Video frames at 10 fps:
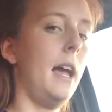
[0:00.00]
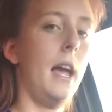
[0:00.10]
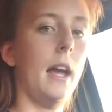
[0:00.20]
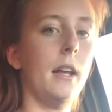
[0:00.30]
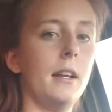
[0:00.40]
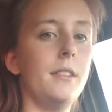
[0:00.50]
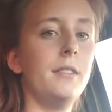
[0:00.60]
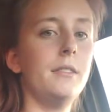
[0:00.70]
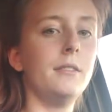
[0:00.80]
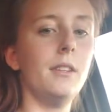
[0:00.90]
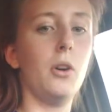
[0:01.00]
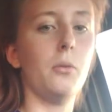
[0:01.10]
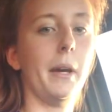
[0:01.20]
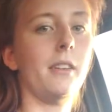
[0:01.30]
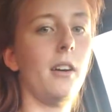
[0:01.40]
and, oh
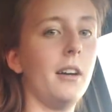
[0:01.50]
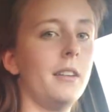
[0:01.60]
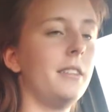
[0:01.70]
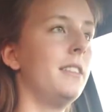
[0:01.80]
my god,